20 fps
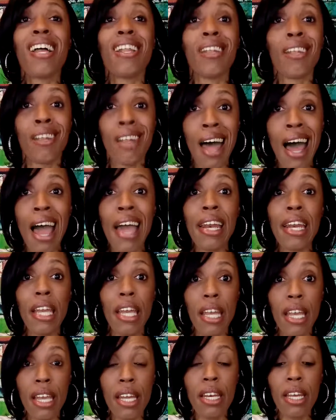a lot
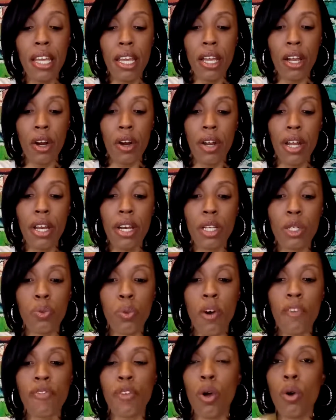in here. It is
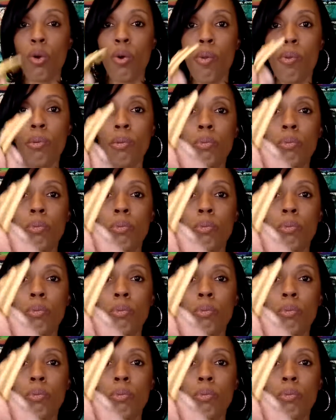worth the...